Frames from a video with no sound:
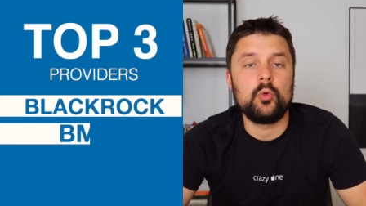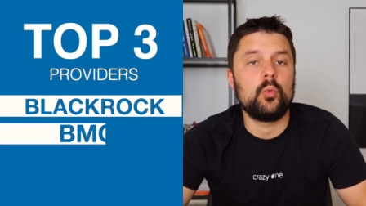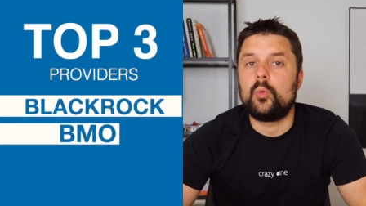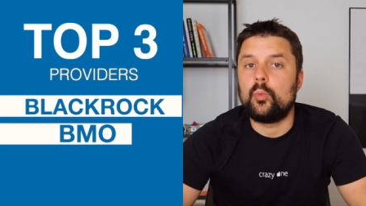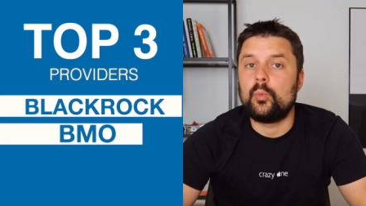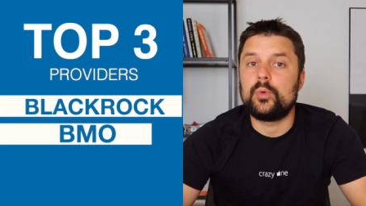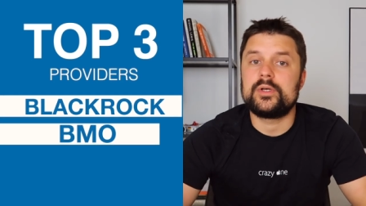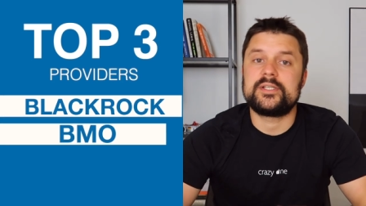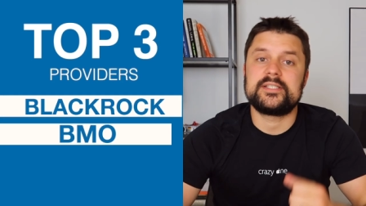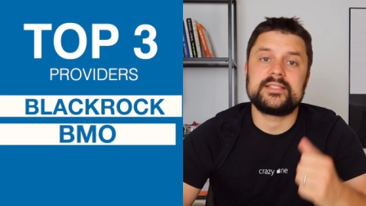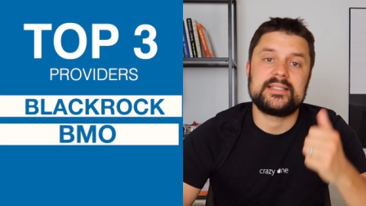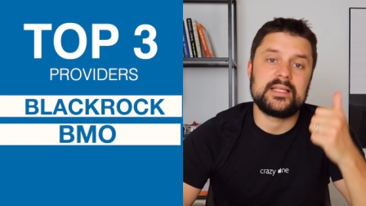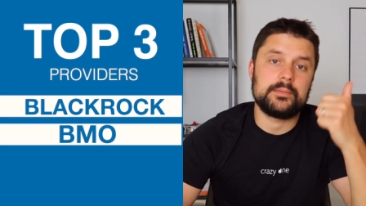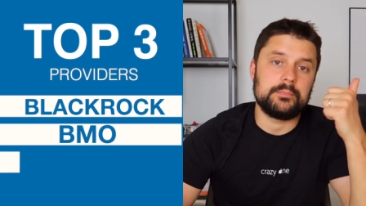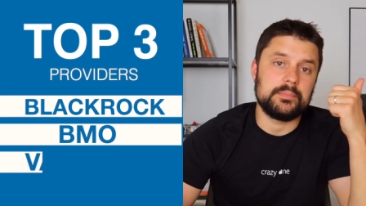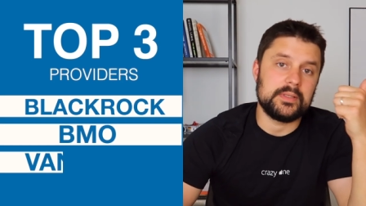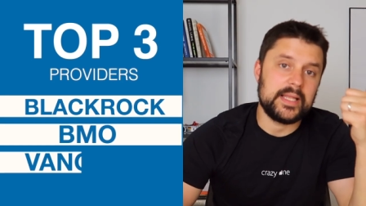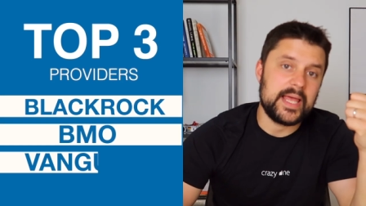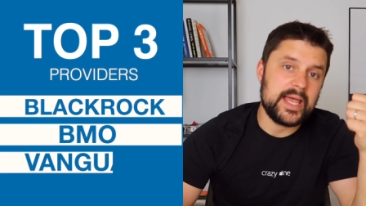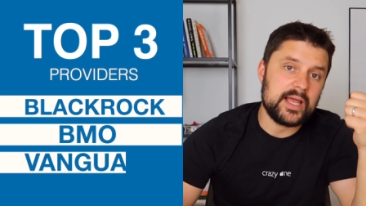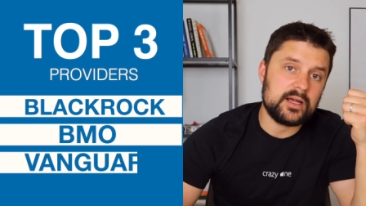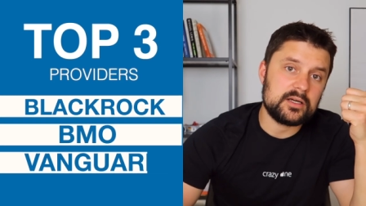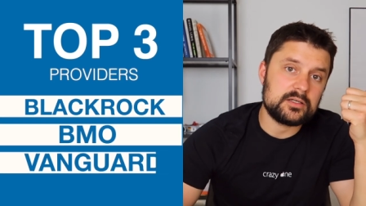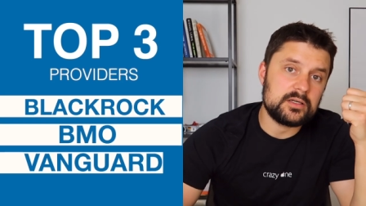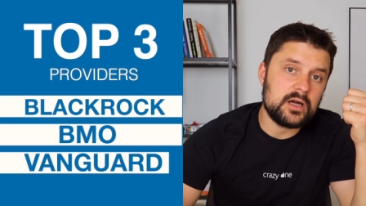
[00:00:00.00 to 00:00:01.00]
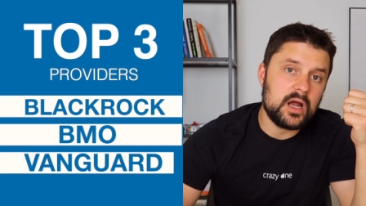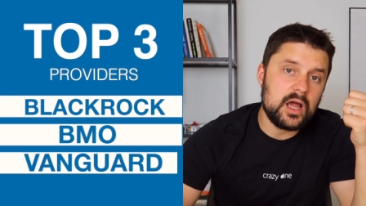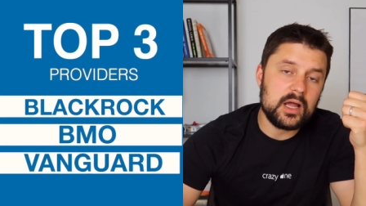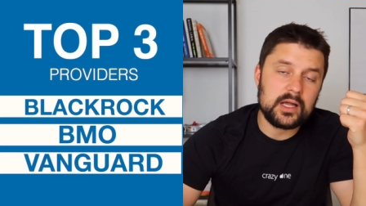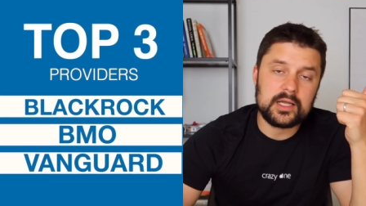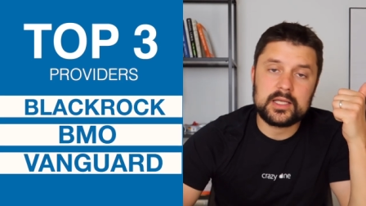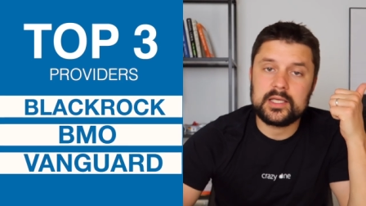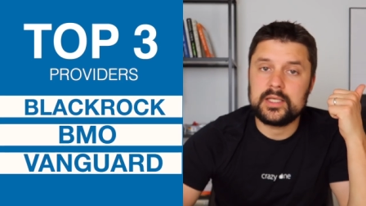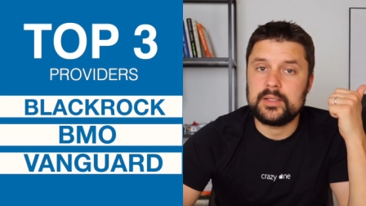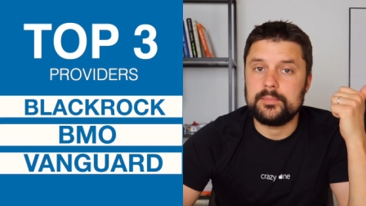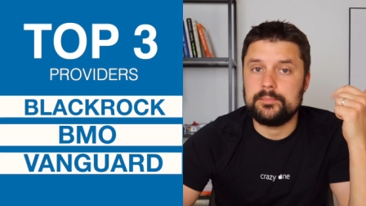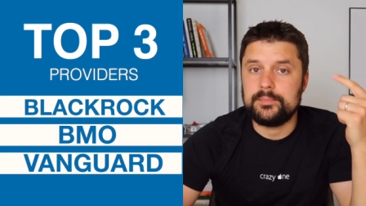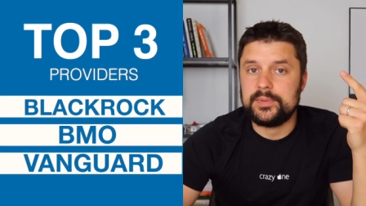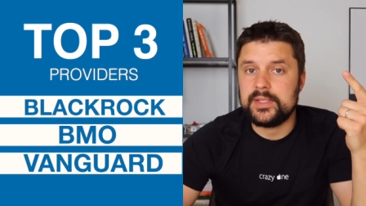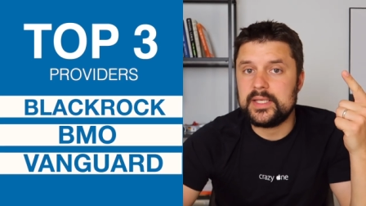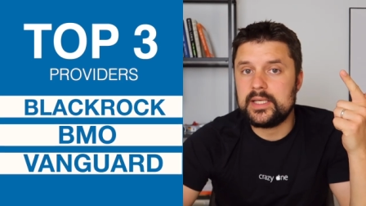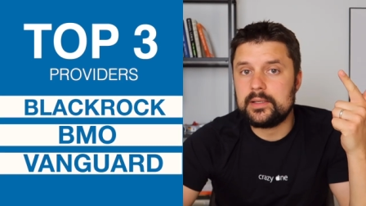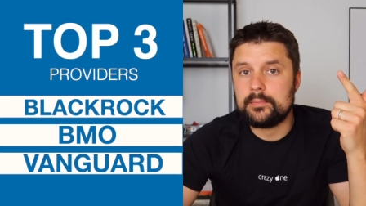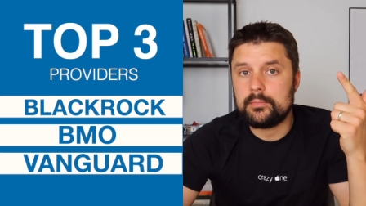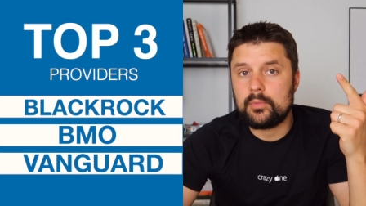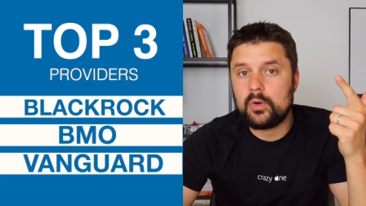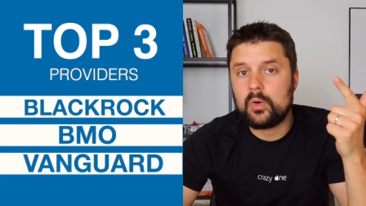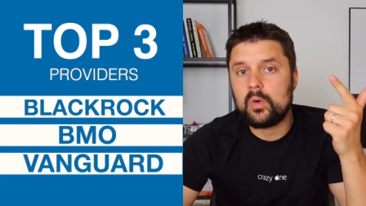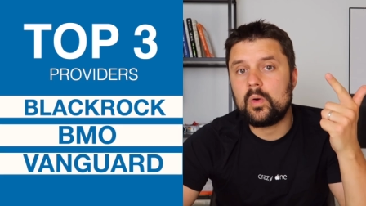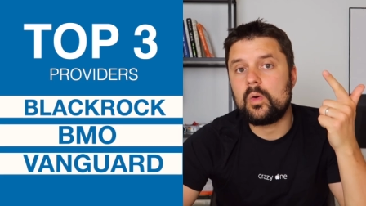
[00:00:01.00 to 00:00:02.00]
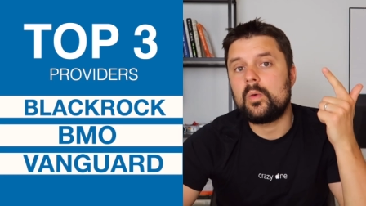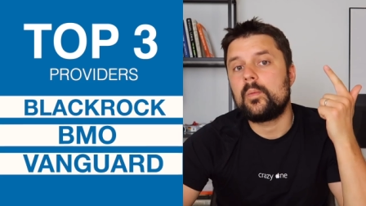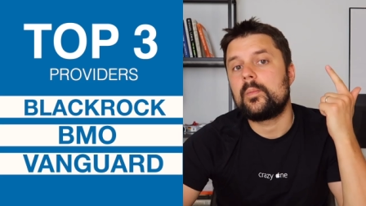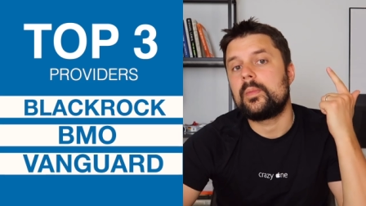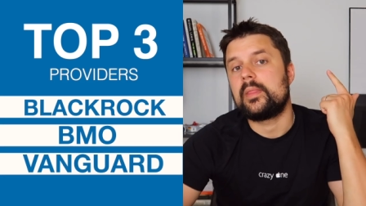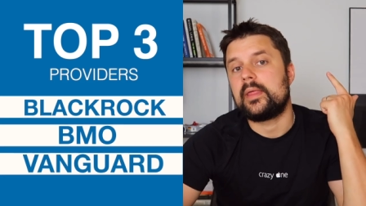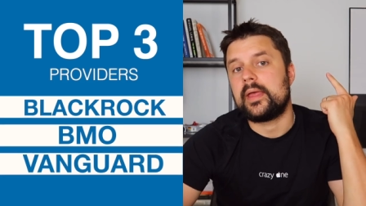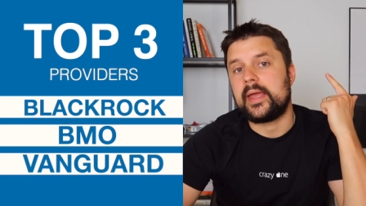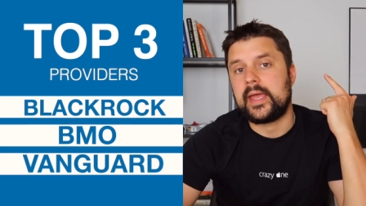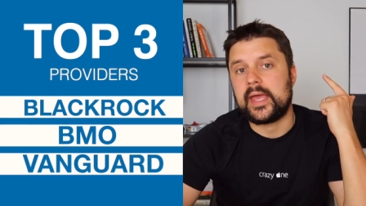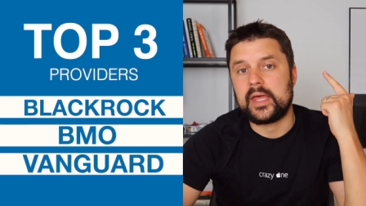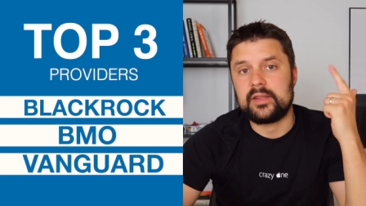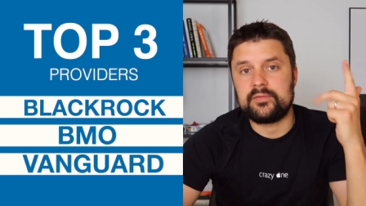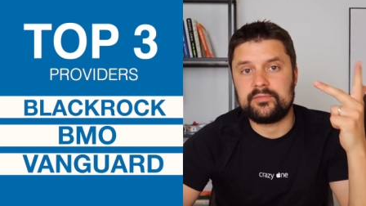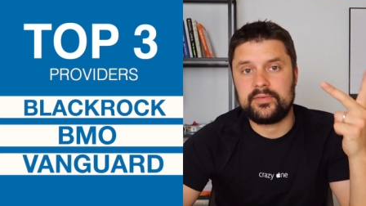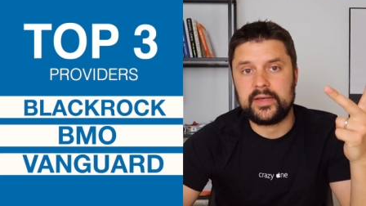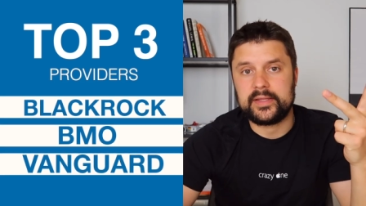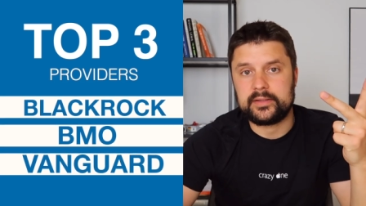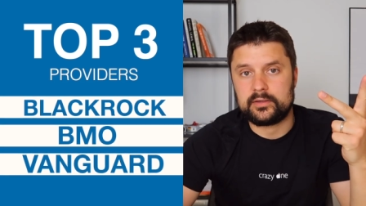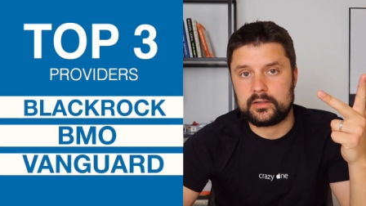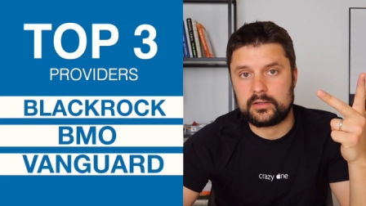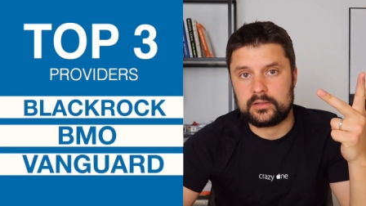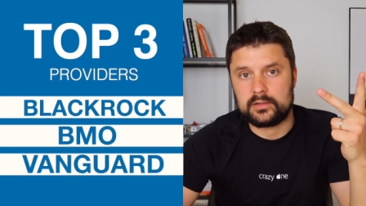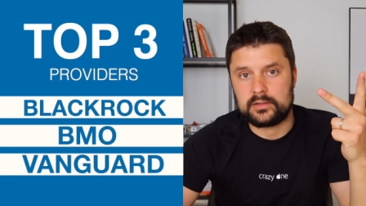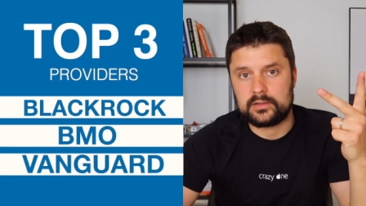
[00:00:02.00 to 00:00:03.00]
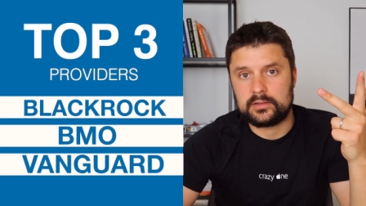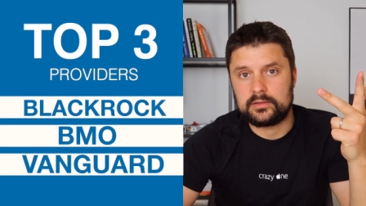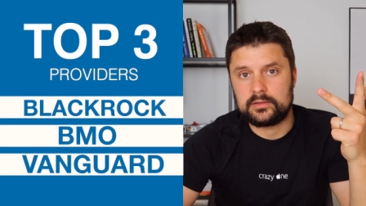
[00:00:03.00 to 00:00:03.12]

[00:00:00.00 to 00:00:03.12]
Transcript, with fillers: which is the BlackRock, B M O, and Vanguard.